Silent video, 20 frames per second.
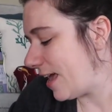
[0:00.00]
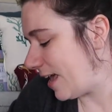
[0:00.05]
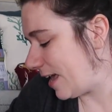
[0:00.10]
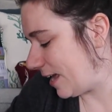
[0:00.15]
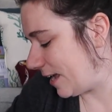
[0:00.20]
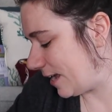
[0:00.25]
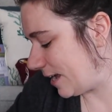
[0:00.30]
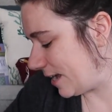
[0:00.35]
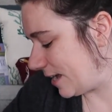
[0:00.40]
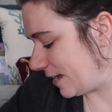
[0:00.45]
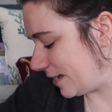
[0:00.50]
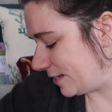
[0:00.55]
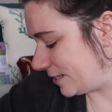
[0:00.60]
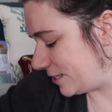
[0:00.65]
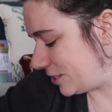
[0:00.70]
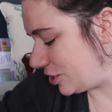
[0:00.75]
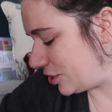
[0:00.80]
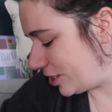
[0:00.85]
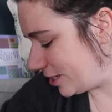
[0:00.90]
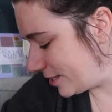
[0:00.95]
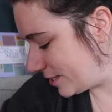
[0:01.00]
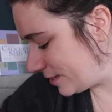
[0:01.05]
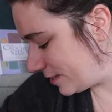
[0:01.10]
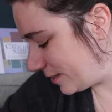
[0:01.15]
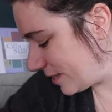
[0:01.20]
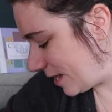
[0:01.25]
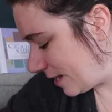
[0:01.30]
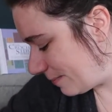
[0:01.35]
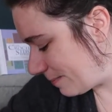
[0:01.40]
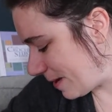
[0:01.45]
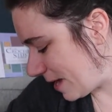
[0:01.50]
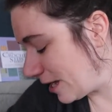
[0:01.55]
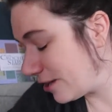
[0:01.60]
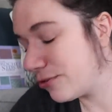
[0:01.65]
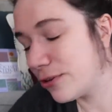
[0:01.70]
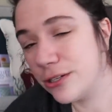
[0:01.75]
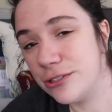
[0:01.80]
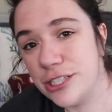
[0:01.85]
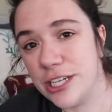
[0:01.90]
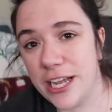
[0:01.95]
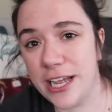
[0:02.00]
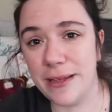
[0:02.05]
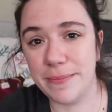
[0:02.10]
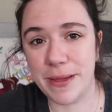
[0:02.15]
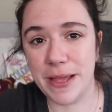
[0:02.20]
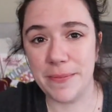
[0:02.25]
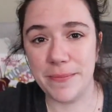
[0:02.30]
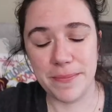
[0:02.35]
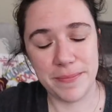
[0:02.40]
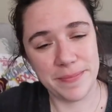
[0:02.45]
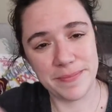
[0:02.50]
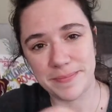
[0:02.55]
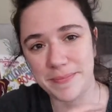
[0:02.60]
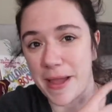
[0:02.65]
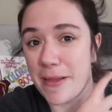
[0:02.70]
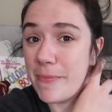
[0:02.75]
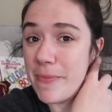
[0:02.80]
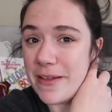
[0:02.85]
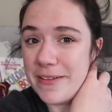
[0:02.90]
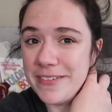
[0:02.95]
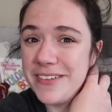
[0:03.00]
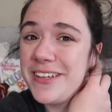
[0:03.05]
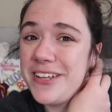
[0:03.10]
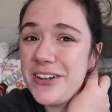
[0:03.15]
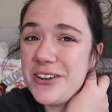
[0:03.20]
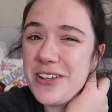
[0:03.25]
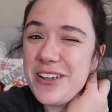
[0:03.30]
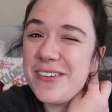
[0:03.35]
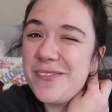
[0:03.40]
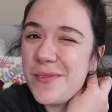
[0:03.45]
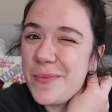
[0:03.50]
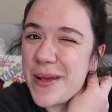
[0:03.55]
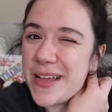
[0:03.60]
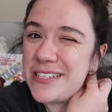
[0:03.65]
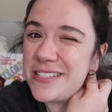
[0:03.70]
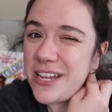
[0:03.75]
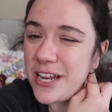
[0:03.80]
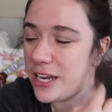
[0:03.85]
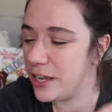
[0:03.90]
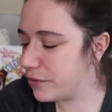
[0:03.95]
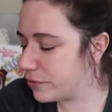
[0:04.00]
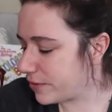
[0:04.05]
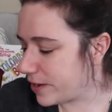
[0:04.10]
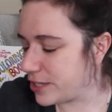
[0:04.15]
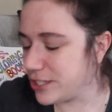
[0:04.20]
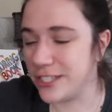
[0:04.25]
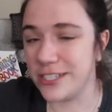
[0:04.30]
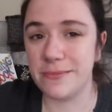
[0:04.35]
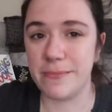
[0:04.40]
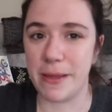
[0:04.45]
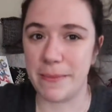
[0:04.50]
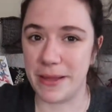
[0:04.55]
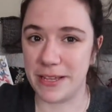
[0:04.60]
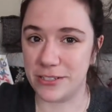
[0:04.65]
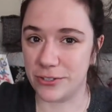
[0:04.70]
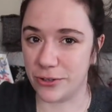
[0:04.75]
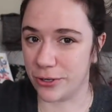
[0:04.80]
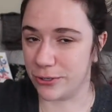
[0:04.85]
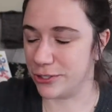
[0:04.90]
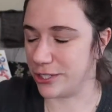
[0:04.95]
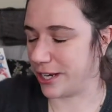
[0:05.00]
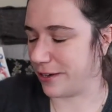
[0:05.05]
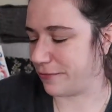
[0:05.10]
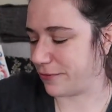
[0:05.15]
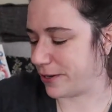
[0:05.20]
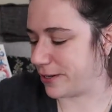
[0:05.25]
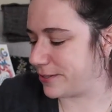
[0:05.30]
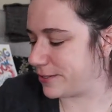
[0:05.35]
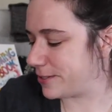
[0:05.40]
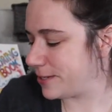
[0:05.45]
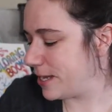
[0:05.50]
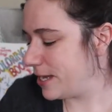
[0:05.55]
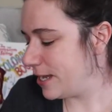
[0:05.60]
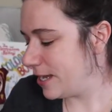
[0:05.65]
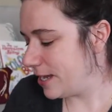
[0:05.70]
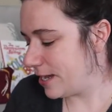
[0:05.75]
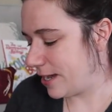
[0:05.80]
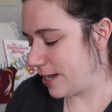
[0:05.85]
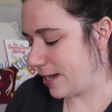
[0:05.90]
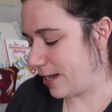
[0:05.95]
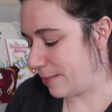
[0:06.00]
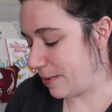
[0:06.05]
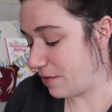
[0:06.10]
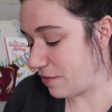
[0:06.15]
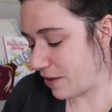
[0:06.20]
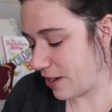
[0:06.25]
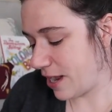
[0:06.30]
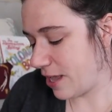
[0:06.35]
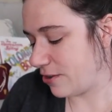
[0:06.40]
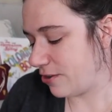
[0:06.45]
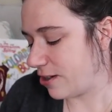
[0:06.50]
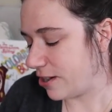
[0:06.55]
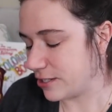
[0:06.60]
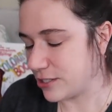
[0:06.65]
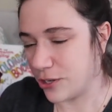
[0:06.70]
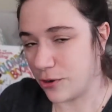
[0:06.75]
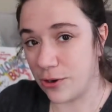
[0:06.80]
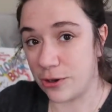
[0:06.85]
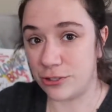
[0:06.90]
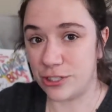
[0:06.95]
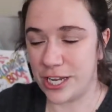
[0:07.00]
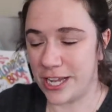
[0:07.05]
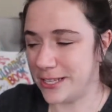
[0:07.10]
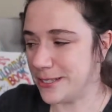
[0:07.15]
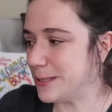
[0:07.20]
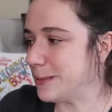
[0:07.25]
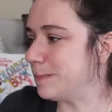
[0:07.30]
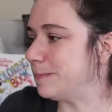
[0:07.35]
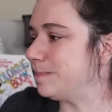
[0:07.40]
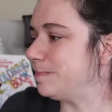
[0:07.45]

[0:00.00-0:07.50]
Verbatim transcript: And she's like my crochet, my my you know, you have a best knitting friend. She's my best crochet friend. Uh, my friend Heather also crochets,